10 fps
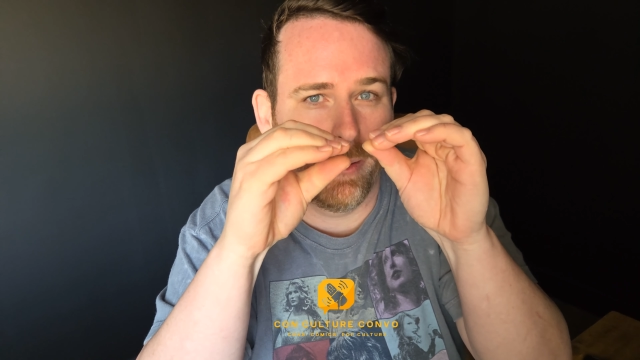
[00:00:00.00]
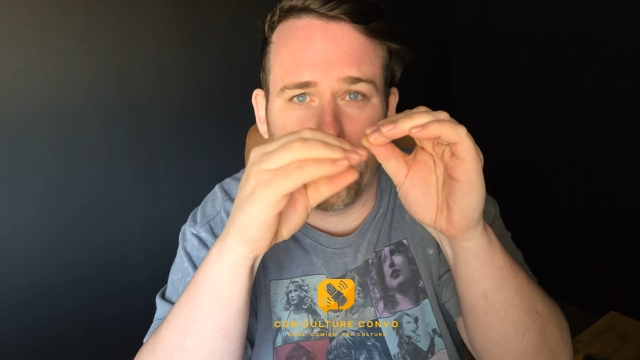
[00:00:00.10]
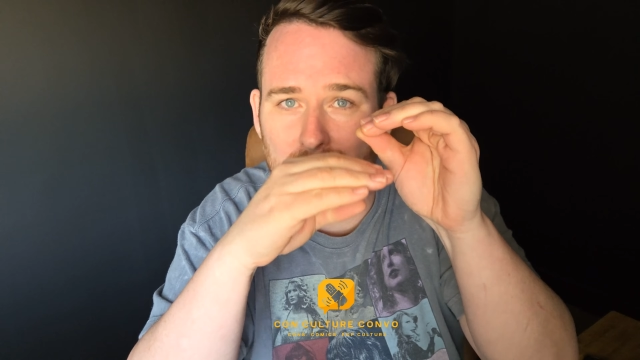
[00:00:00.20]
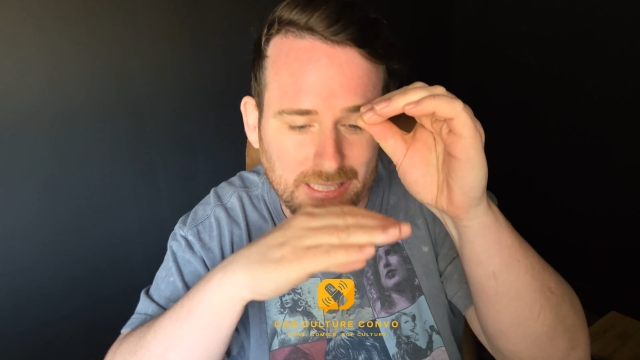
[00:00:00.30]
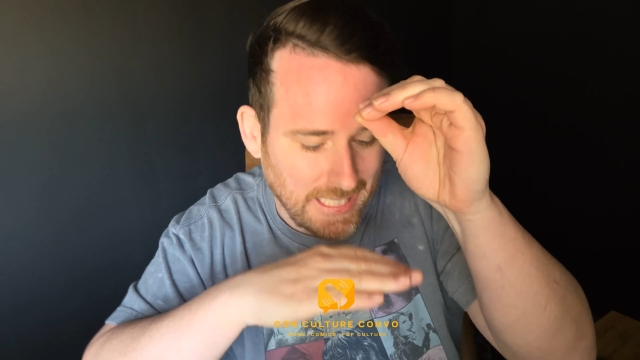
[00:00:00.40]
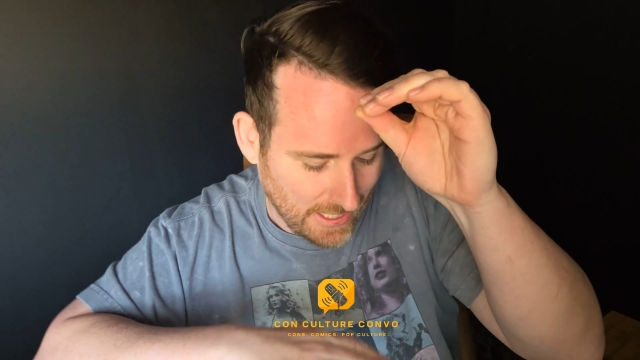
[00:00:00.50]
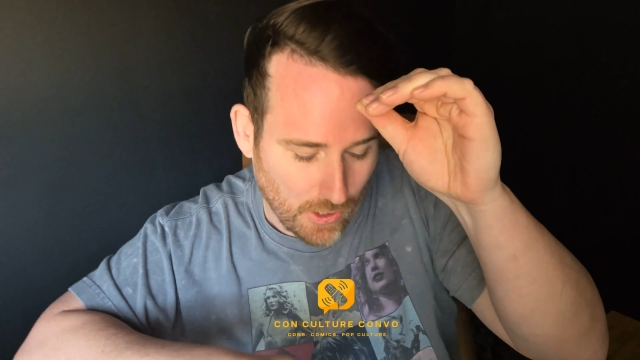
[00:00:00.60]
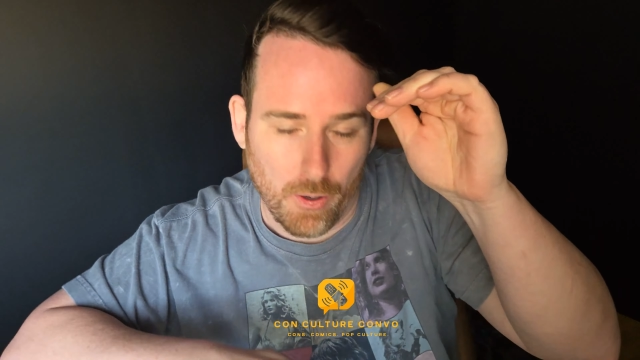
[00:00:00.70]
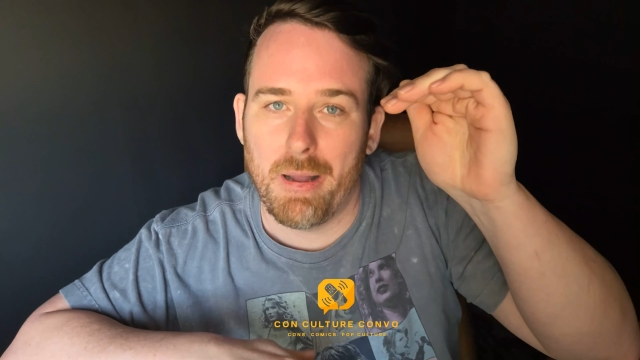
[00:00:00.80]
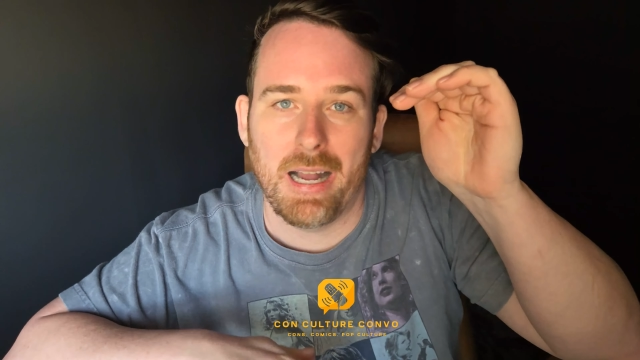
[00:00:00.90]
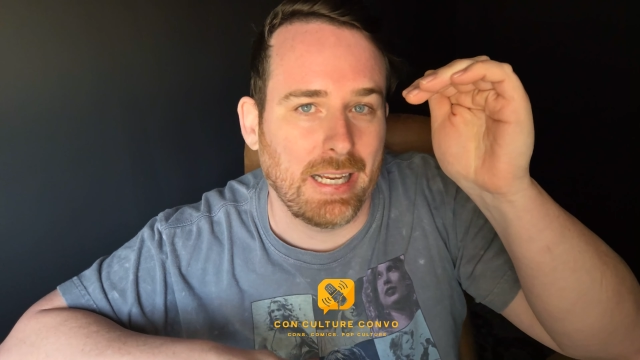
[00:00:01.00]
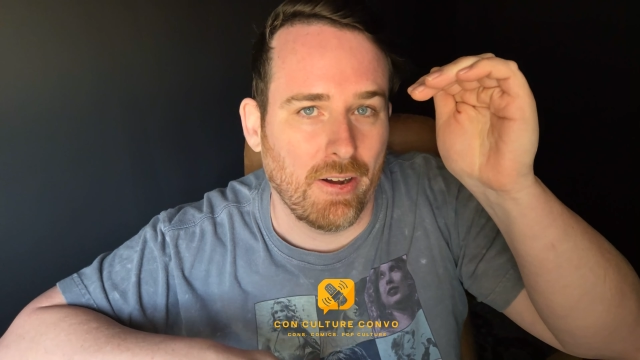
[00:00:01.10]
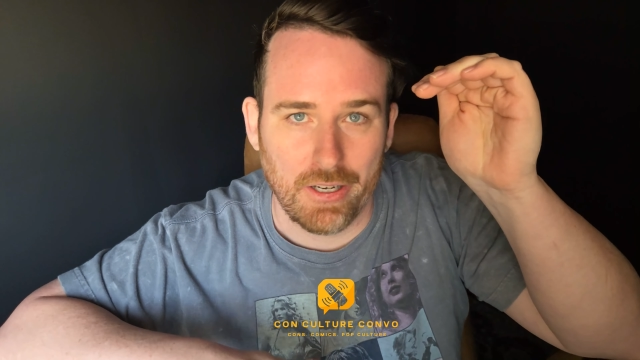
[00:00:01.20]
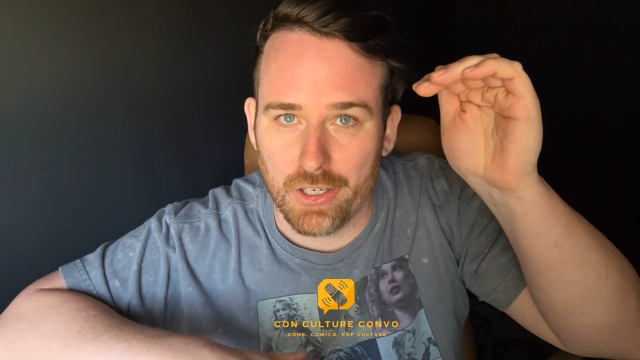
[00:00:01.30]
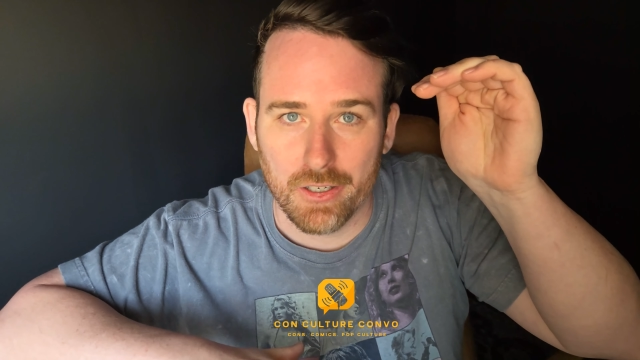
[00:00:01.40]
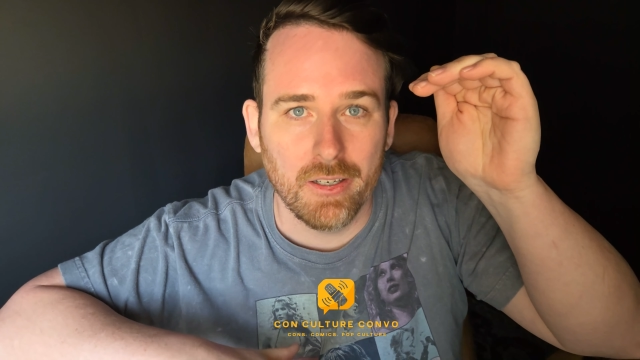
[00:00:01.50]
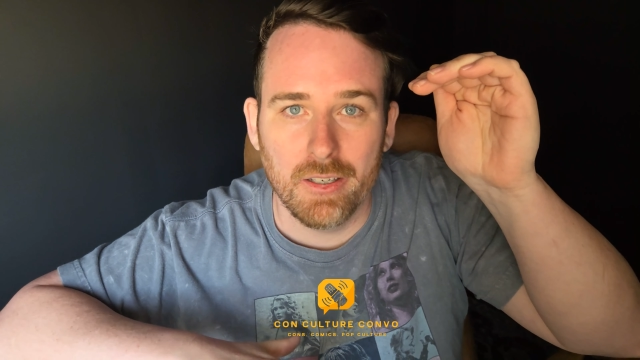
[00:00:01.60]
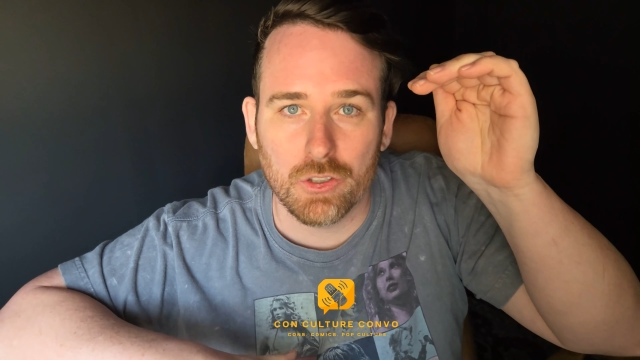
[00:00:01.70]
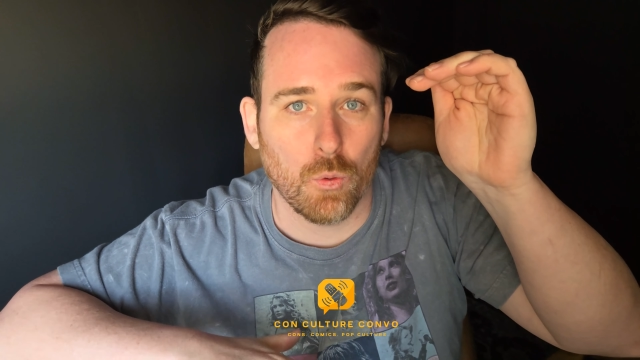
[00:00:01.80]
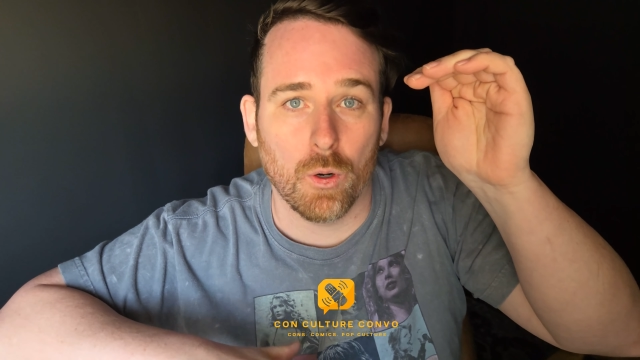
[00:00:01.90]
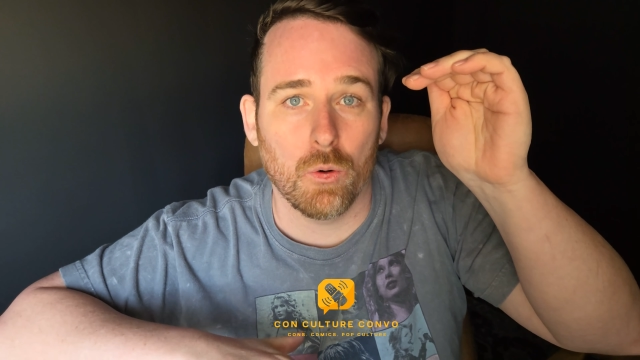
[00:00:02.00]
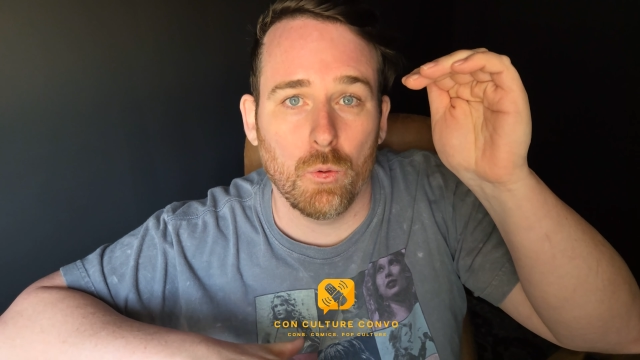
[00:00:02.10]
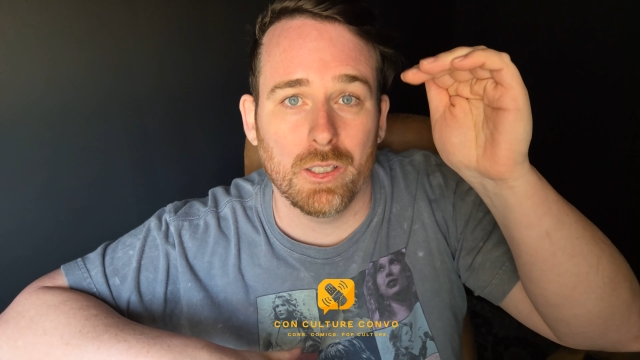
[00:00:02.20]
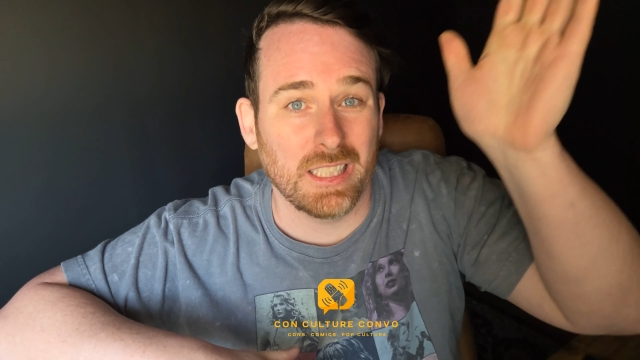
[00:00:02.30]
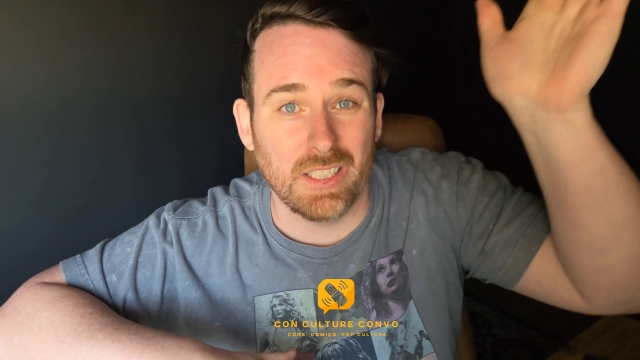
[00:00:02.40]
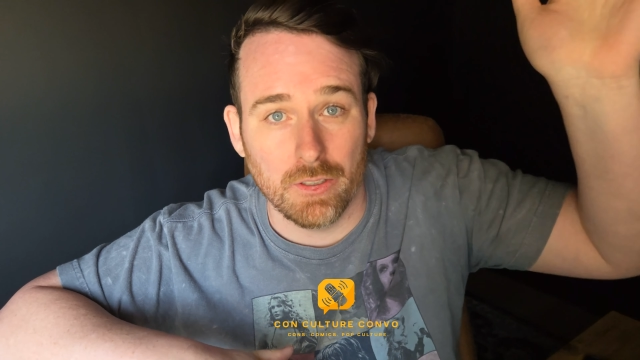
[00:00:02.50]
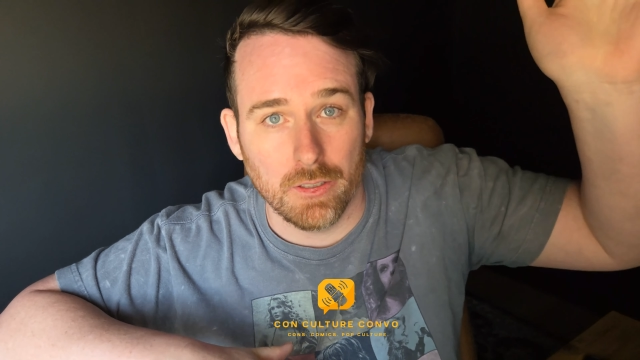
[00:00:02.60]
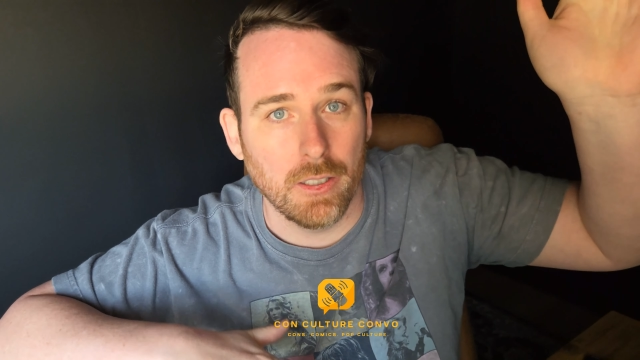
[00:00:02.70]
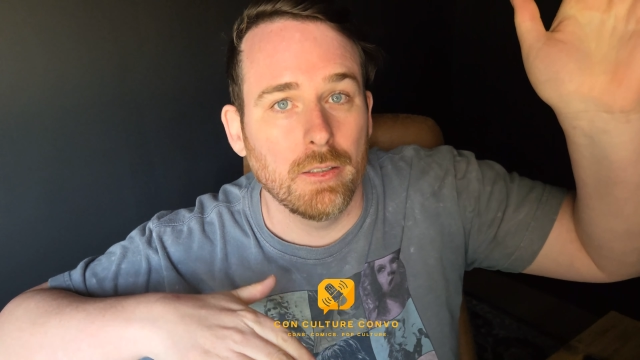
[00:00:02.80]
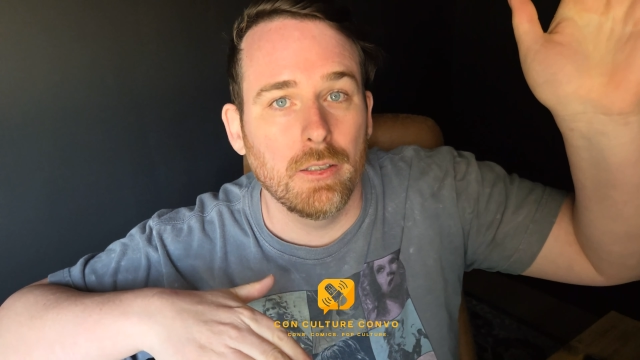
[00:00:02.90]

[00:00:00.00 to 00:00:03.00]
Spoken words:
but it's not going back down here to where it was even